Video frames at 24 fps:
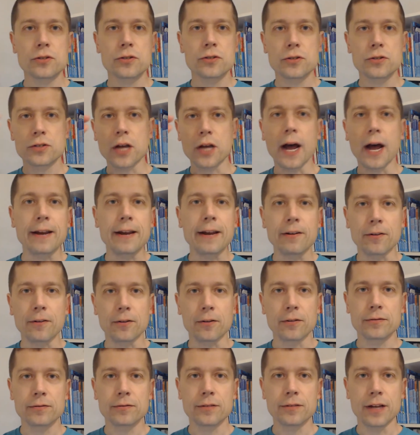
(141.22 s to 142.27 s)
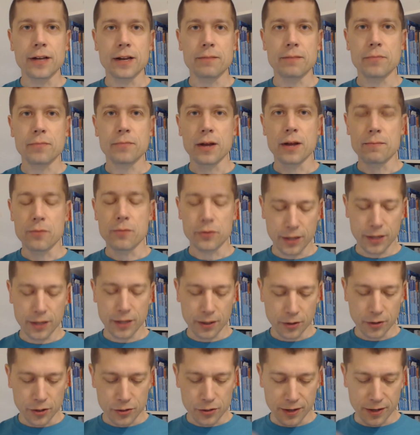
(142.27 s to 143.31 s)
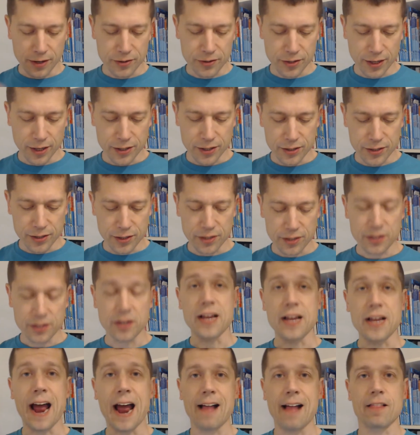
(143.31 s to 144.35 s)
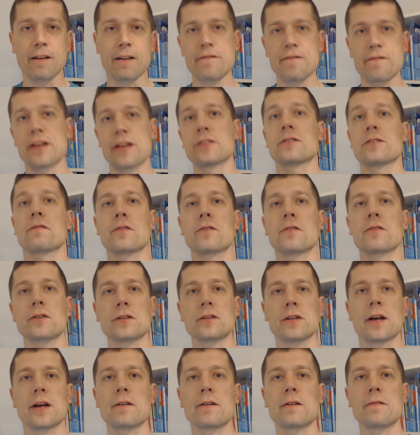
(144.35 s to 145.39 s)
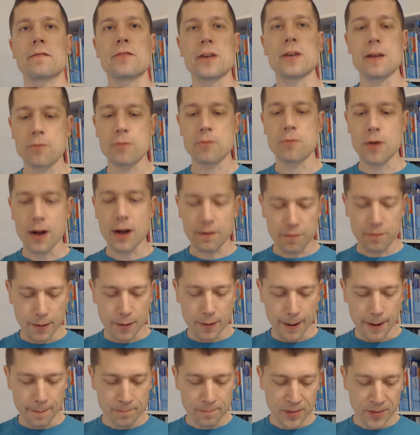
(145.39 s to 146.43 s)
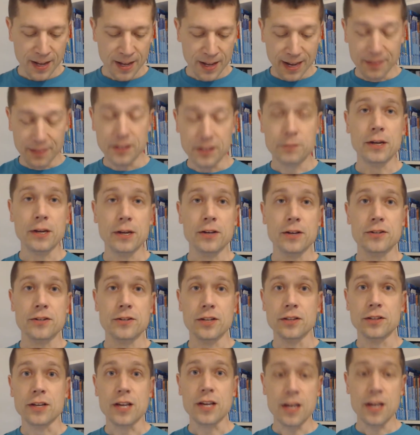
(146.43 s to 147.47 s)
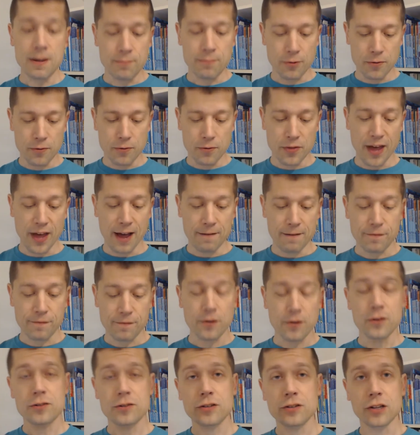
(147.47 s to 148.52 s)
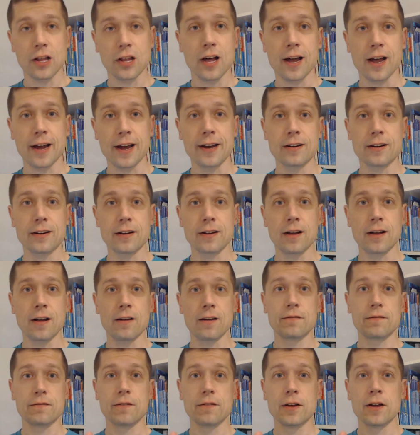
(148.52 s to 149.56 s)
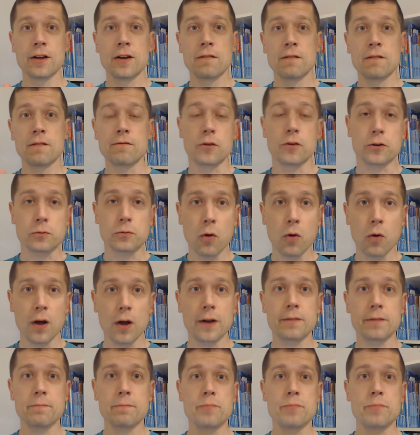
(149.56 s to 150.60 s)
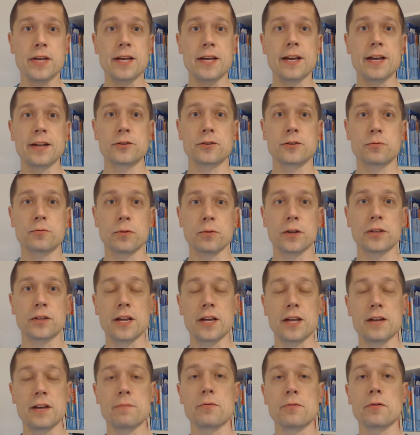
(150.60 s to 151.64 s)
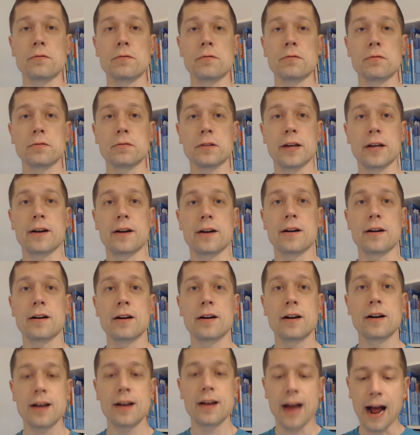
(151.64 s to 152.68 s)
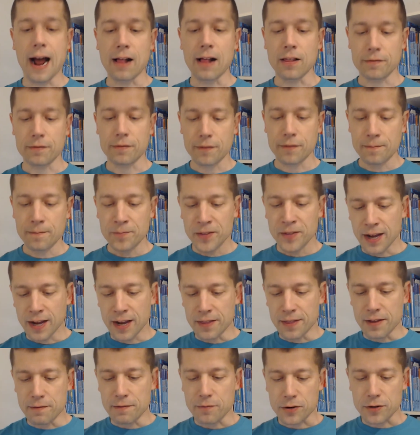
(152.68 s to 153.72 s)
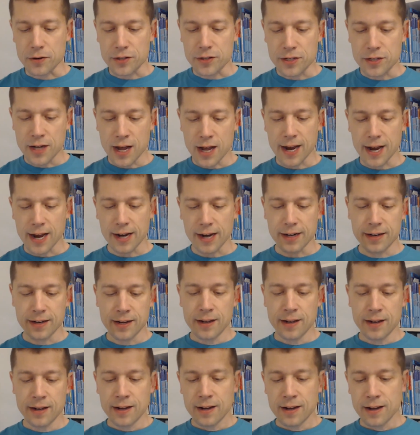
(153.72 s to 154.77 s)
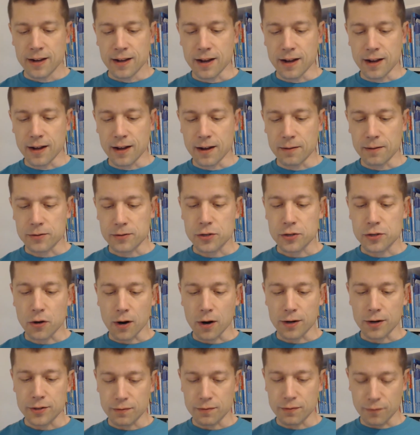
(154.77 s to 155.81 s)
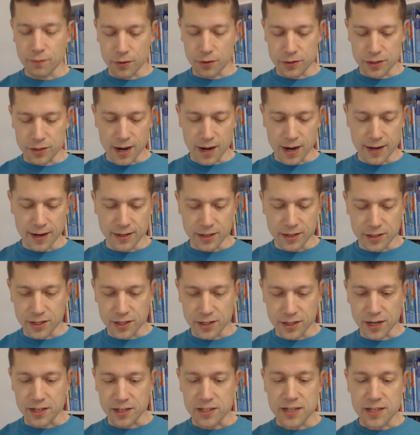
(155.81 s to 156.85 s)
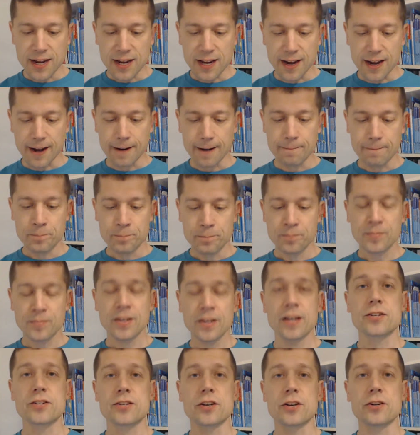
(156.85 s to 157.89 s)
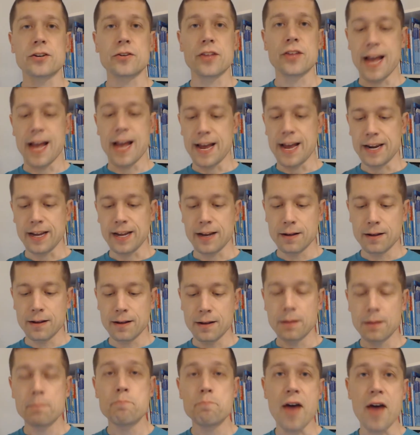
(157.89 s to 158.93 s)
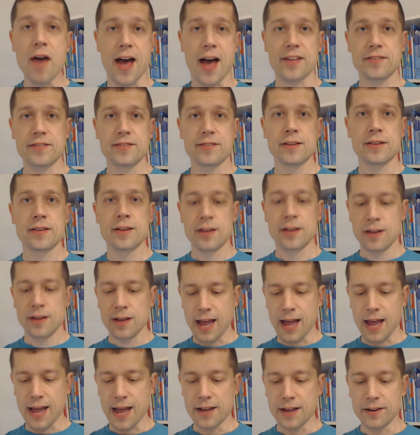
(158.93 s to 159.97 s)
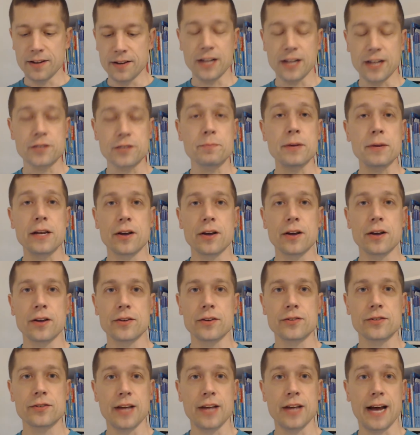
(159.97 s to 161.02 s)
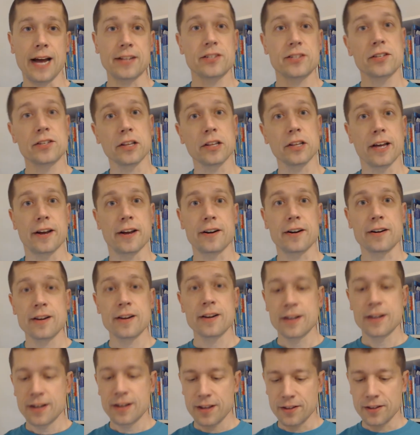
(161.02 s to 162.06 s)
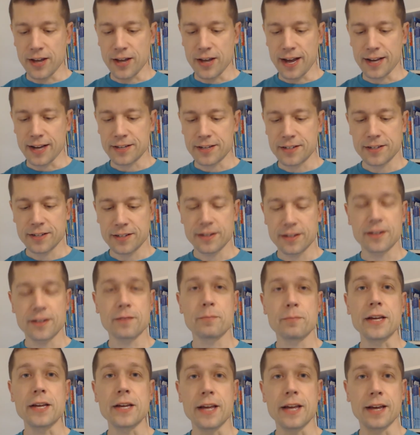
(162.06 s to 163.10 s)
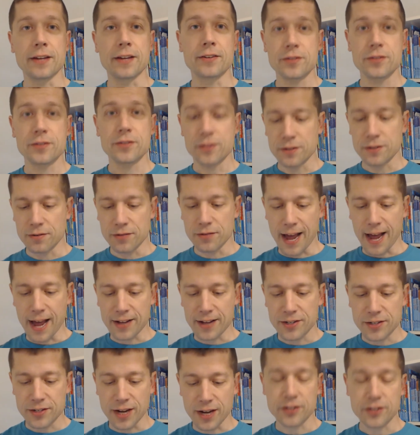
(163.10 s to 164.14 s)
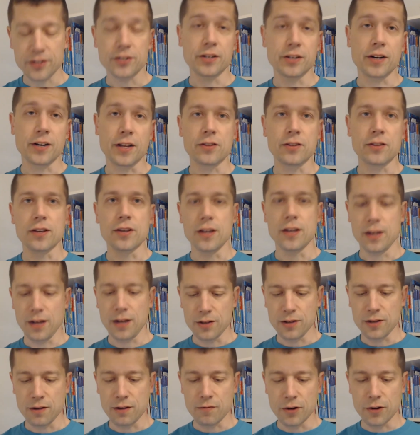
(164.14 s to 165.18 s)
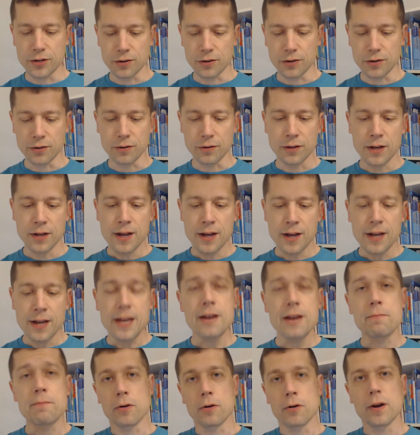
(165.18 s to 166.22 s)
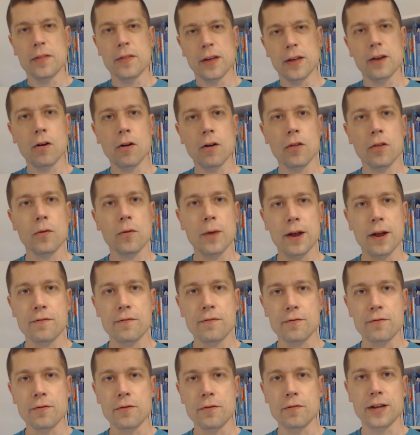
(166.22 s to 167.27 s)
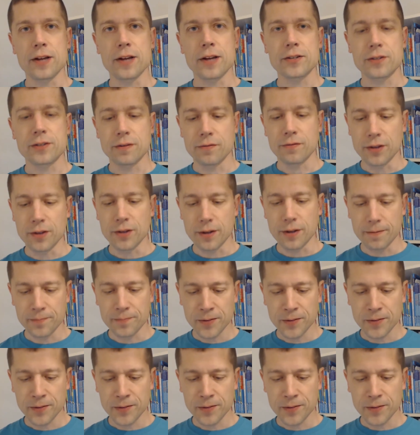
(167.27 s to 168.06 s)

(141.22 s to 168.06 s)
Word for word: title in, in most English translations that says Aleph. That's the first letter of the Hebrew alphabet. And that's because in the Hebrew, that first line of verse 1 begins with the Hebrew letter Aleph. And then verse 9 uh, starts, verse 9 to 16 is under the heading Bet. And that's because that's the letter that uh, begins that section in the in the original Hebrew, and then all the way through the rest of the